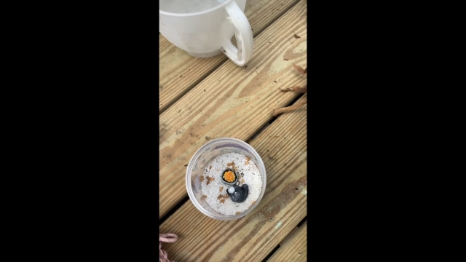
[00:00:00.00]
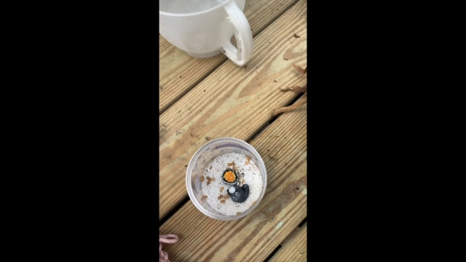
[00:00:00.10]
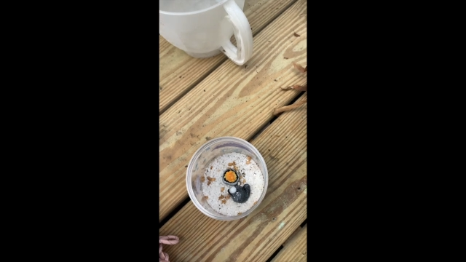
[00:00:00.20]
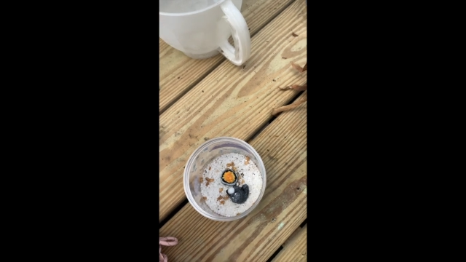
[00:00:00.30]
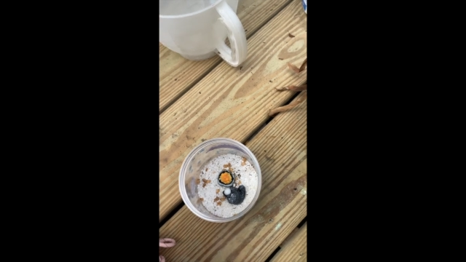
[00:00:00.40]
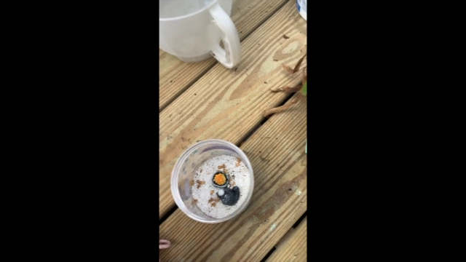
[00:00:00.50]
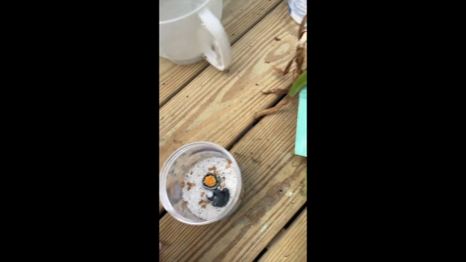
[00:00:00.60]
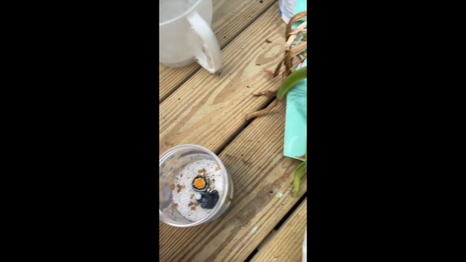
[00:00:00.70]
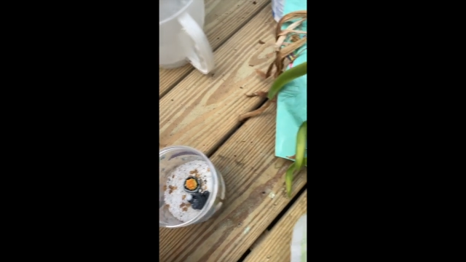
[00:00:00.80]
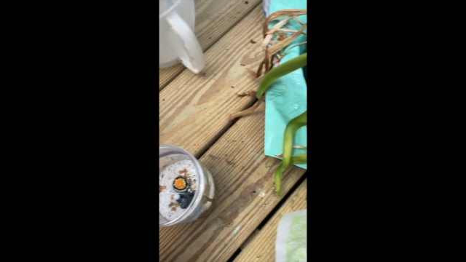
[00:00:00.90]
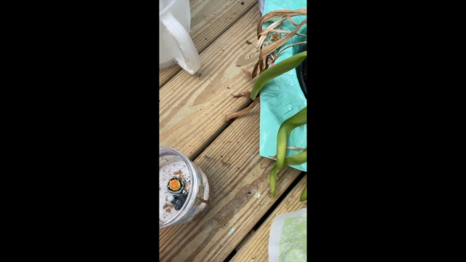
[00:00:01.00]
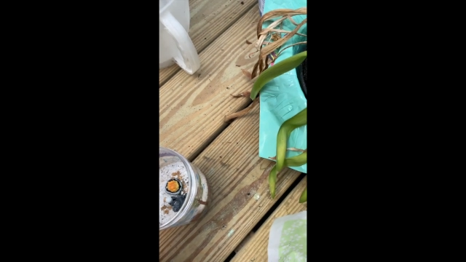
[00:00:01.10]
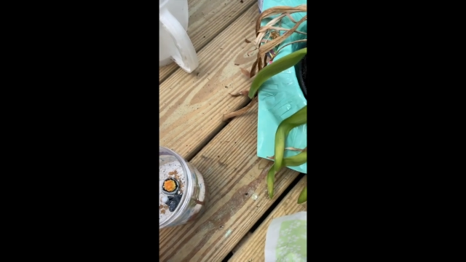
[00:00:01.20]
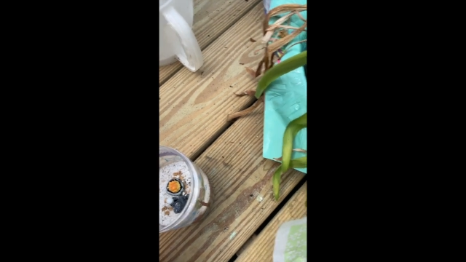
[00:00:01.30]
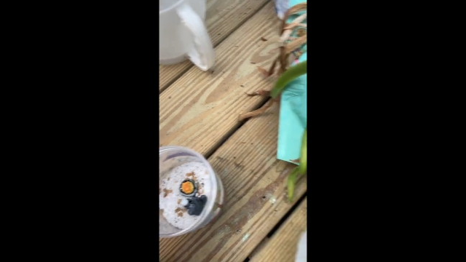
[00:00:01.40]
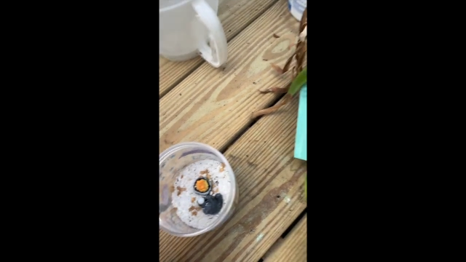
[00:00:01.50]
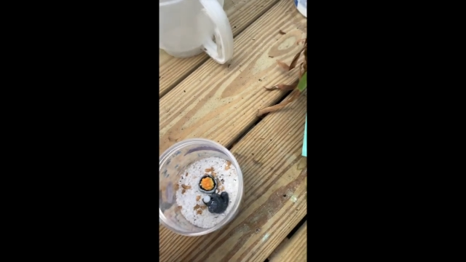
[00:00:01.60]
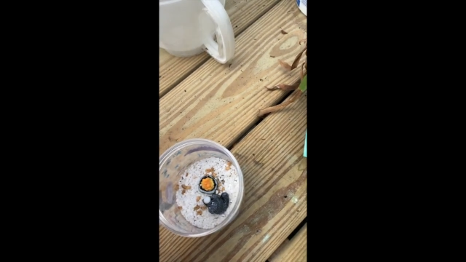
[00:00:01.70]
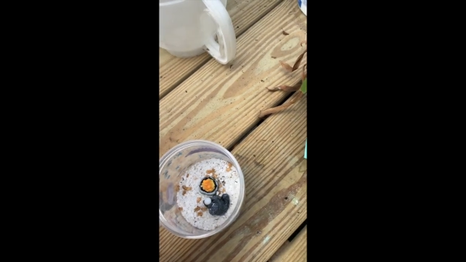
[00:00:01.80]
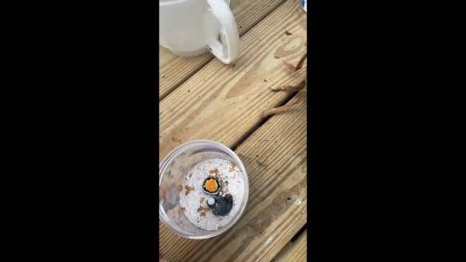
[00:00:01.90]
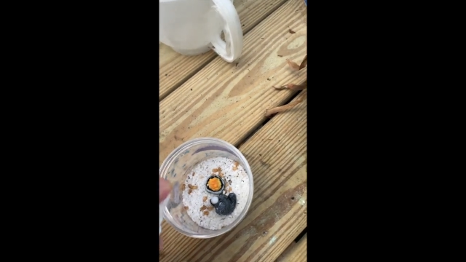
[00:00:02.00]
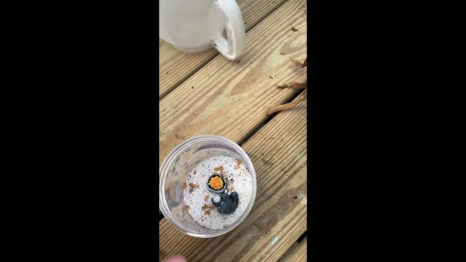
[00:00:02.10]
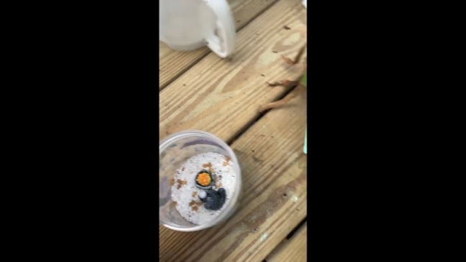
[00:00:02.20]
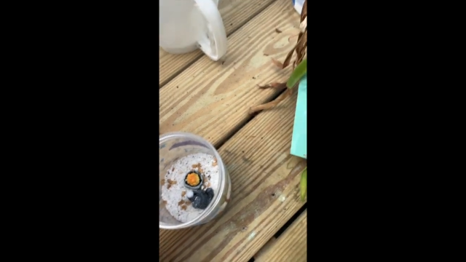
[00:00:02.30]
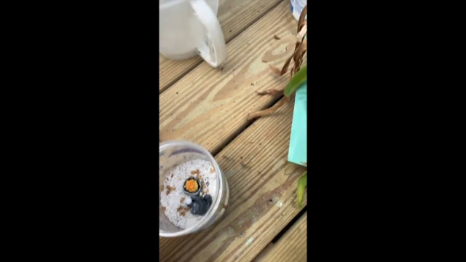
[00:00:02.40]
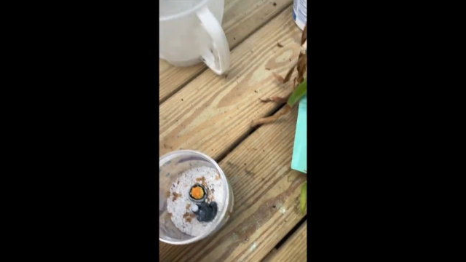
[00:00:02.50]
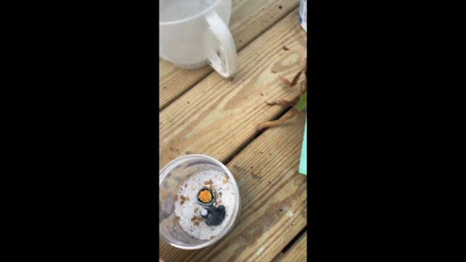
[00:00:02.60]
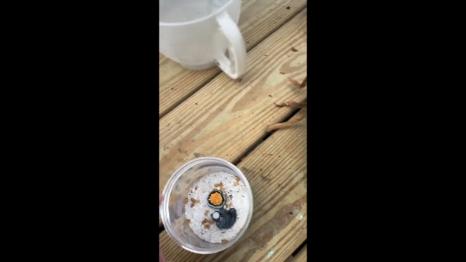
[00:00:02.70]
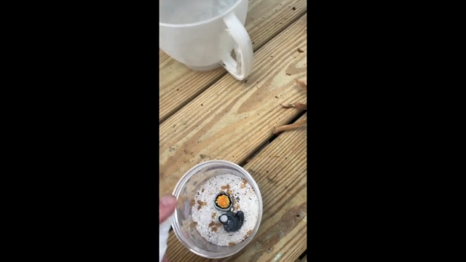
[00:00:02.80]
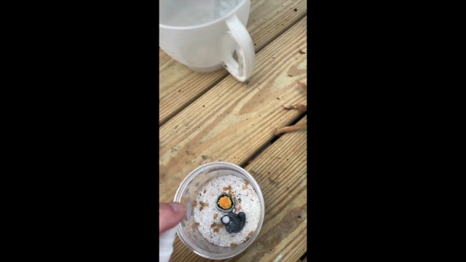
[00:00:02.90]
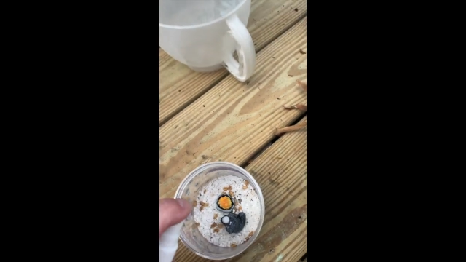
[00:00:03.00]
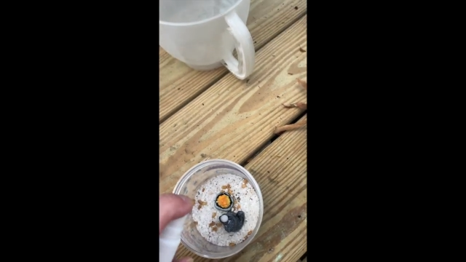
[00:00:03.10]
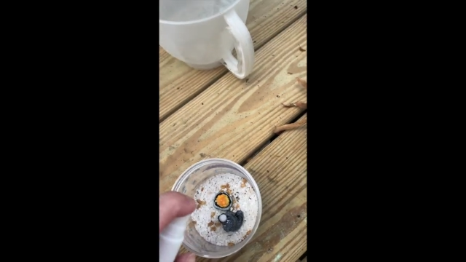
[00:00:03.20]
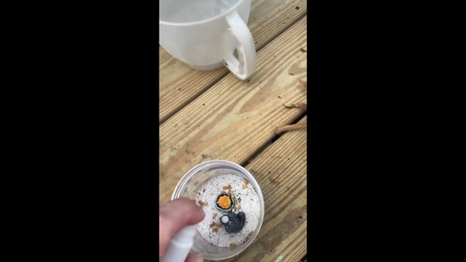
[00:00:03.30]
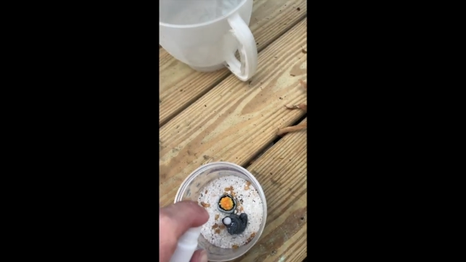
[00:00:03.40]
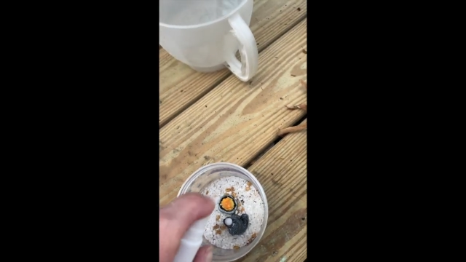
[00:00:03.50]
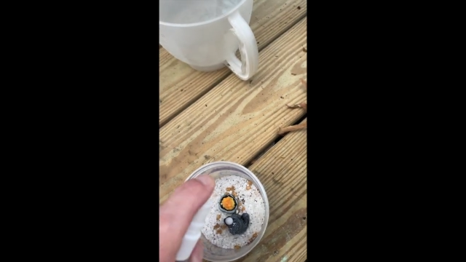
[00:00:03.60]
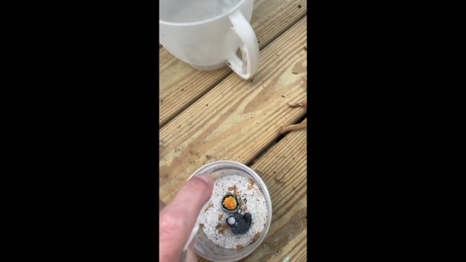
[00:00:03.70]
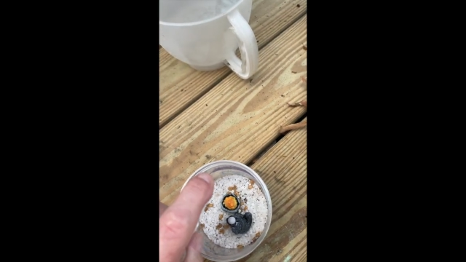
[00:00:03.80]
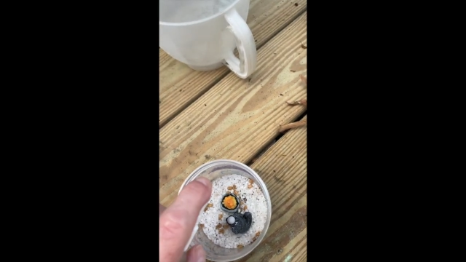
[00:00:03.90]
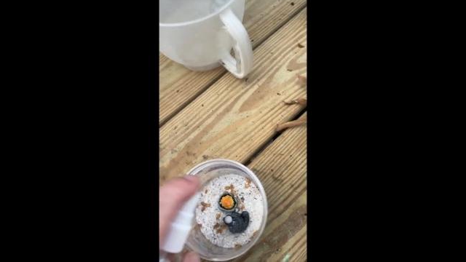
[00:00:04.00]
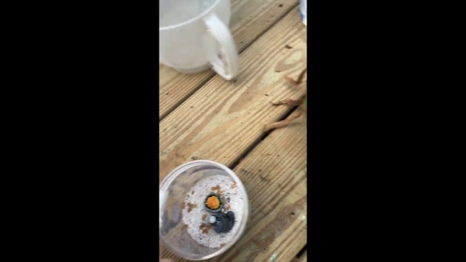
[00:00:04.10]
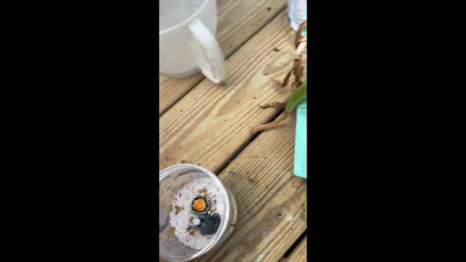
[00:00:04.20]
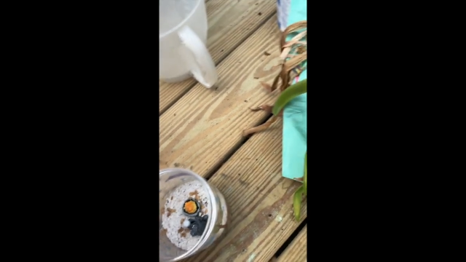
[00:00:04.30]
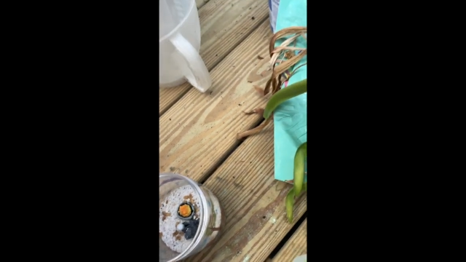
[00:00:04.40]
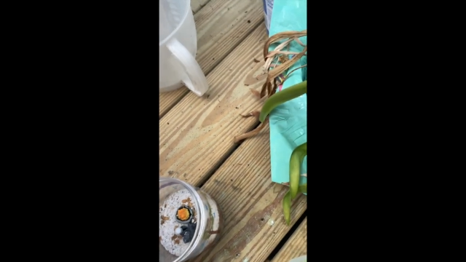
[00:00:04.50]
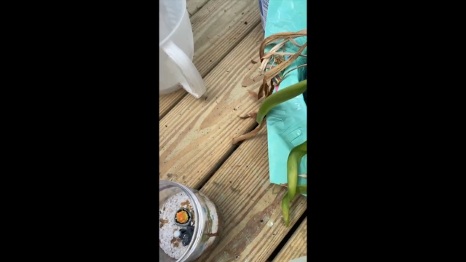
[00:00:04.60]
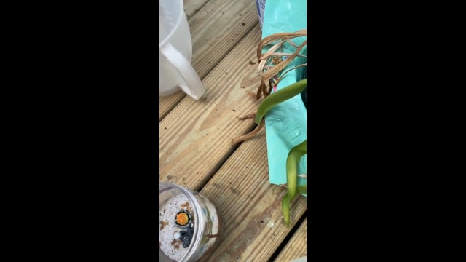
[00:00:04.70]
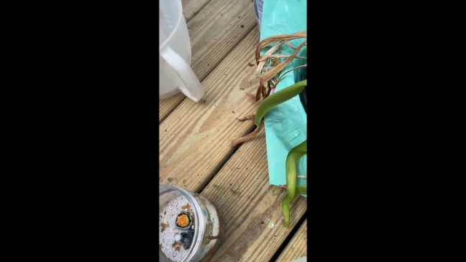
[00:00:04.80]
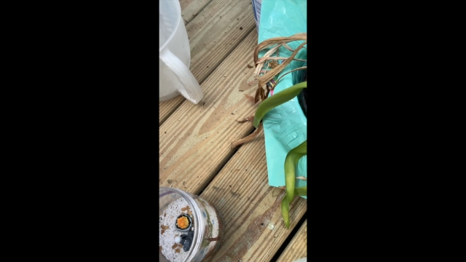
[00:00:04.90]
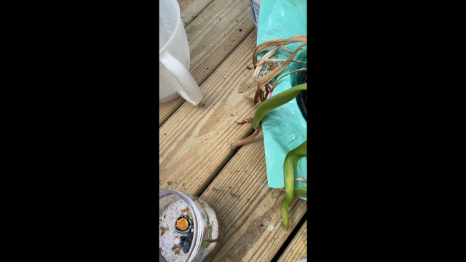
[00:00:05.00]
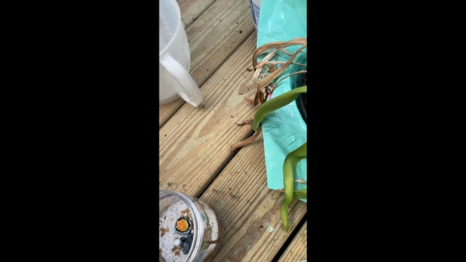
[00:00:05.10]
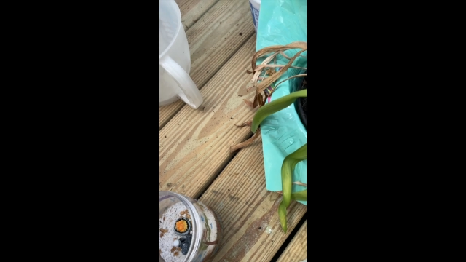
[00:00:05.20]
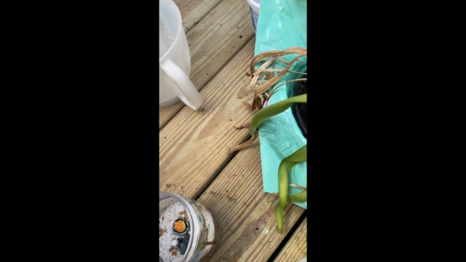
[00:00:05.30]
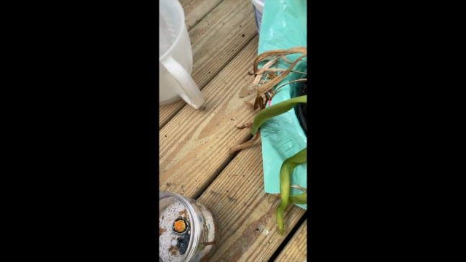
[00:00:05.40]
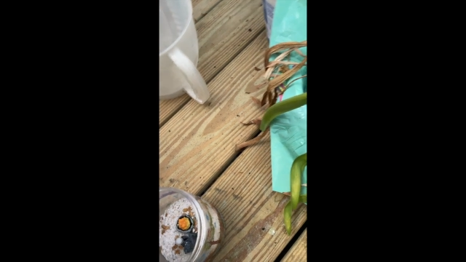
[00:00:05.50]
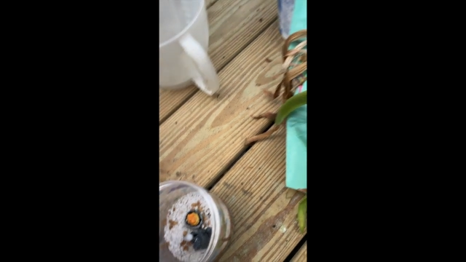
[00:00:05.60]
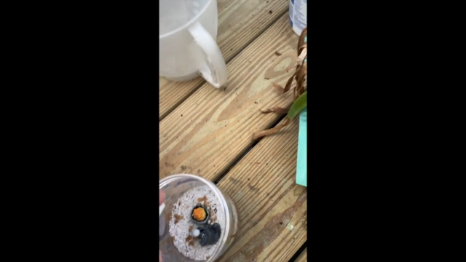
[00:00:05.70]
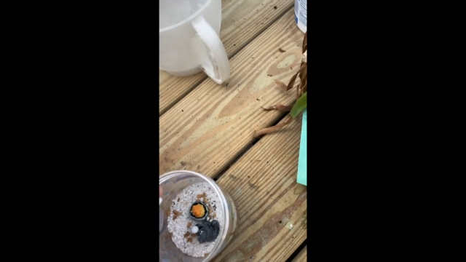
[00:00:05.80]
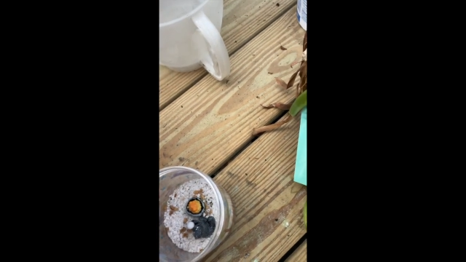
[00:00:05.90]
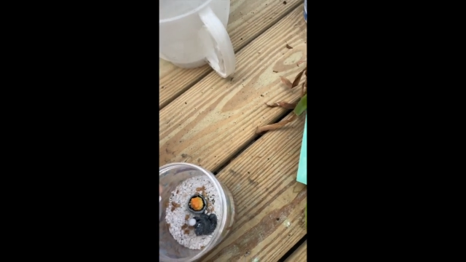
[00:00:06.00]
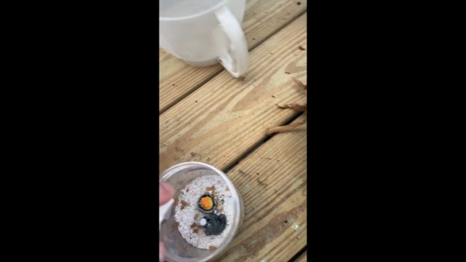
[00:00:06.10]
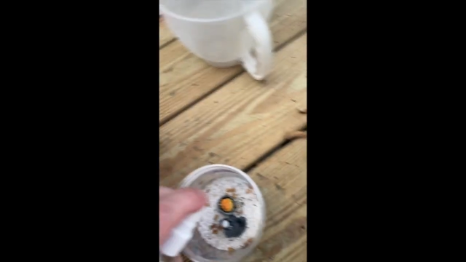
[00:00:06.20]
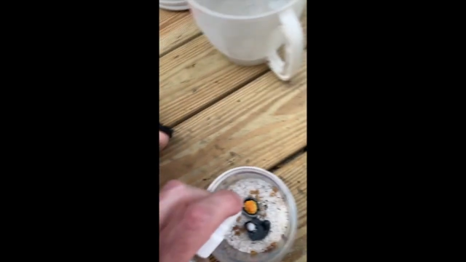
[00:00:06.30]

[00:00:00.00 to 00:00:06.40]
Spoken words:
[unreadable: no face in view]